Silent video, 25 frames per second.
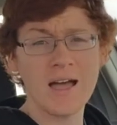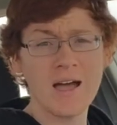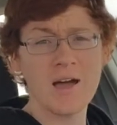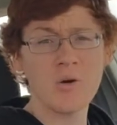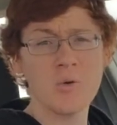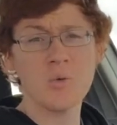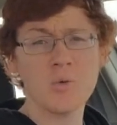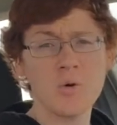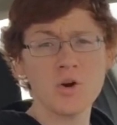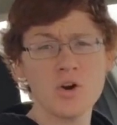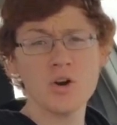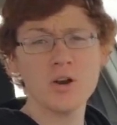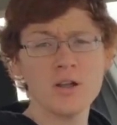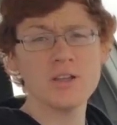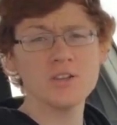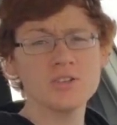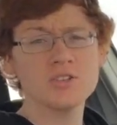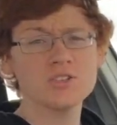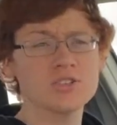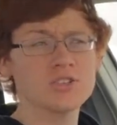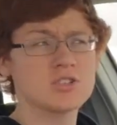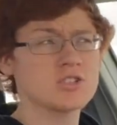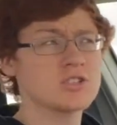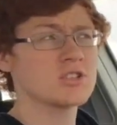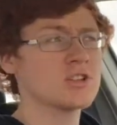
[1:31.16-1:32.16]
hour-ish,
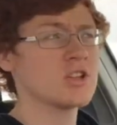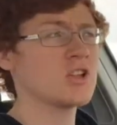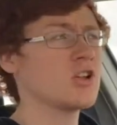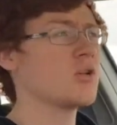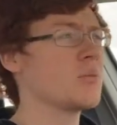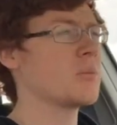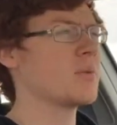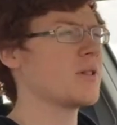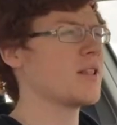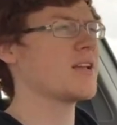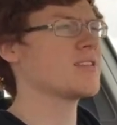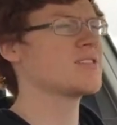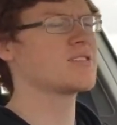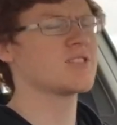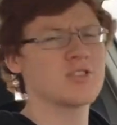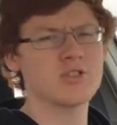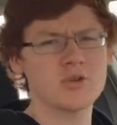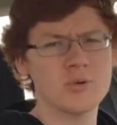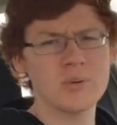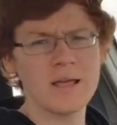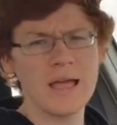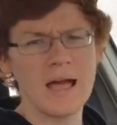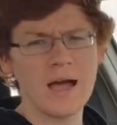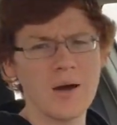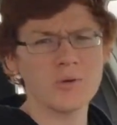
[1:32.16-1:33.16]
a little bit less than
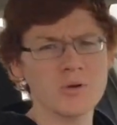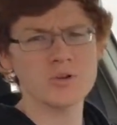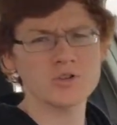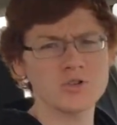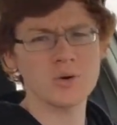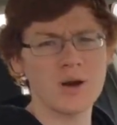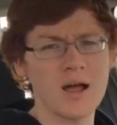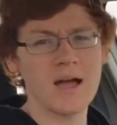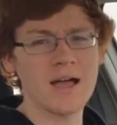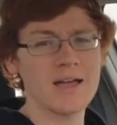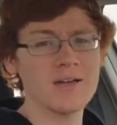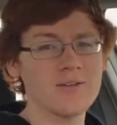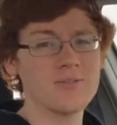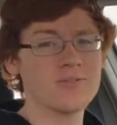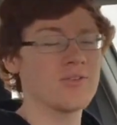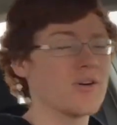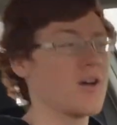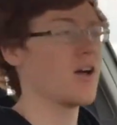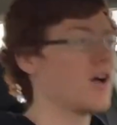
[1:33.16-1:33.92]
three hour drive